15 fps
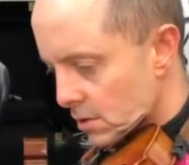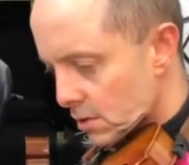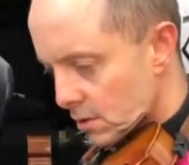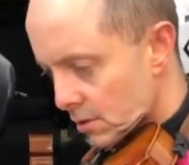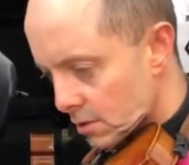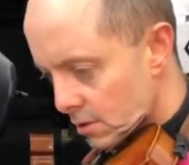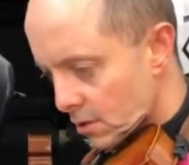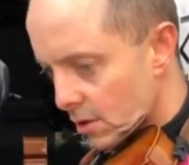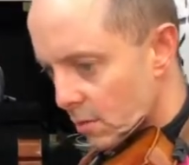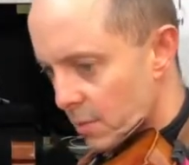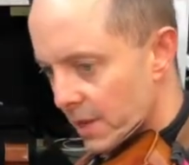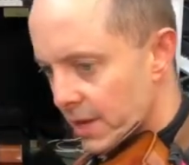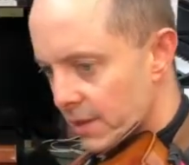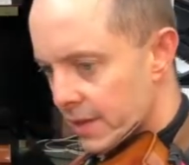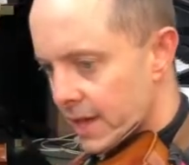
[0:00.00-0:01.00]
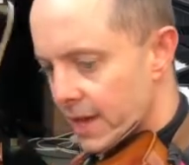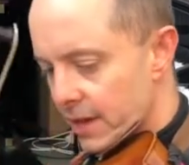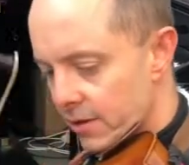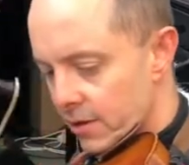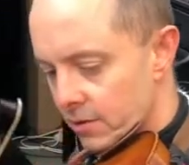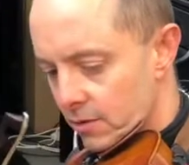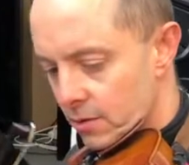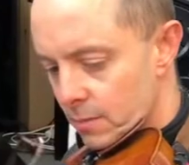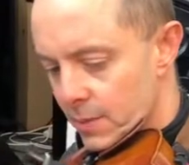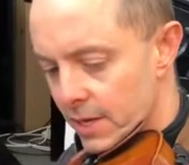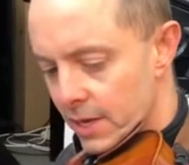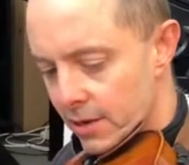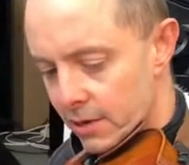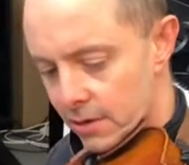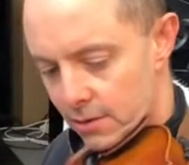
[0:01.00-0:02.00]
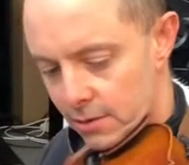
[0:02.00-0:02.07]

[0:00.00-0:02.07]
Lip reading: I'll play the A note on the piano.